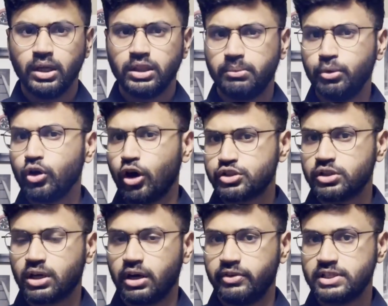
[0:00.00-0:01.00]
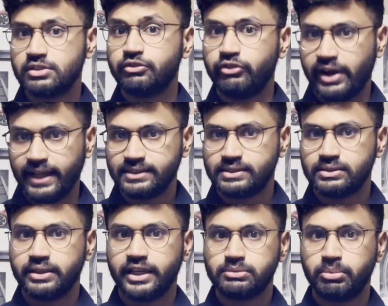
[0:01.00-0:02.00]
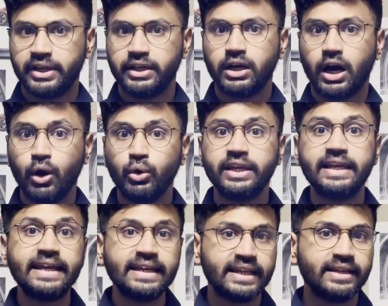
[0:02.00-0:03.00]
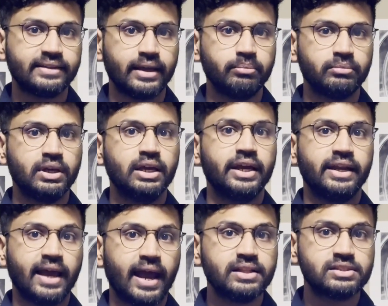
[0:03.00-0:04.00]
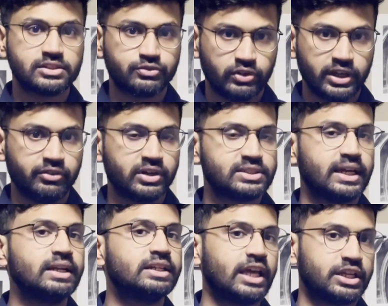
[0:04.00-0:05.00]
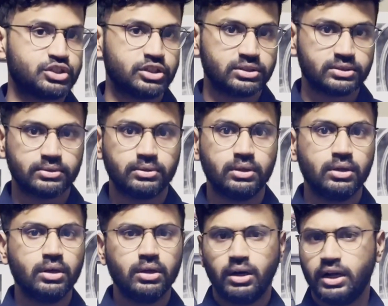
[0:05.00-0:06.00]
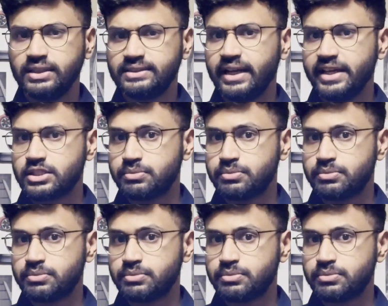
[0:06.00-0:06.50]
The book also covers fats, explaining how heating them enhances flavors and textures. Understanding